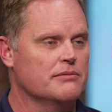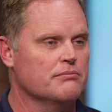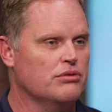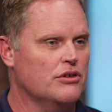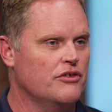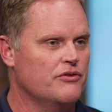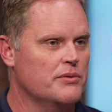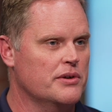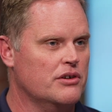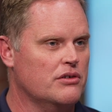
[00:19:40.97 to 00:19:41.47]

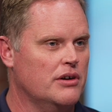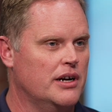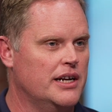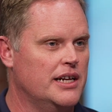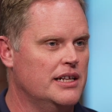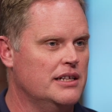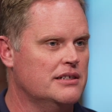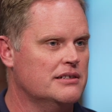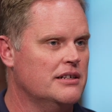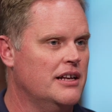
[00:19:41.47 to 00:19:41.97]
improvement
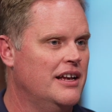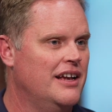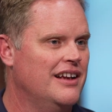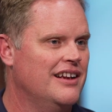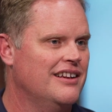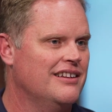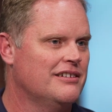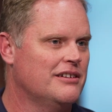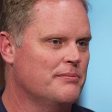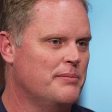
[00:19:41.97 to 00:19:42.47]
credits,
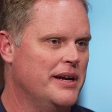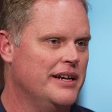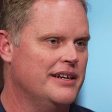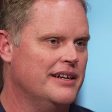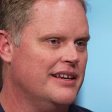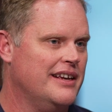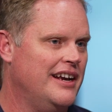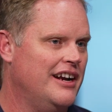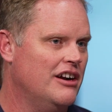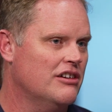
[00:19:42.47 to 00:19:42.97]

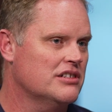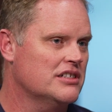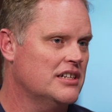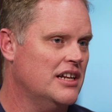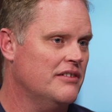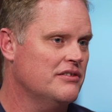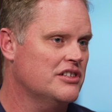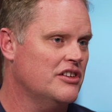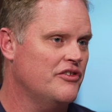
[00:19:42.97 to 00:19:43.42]
dependent care stuff.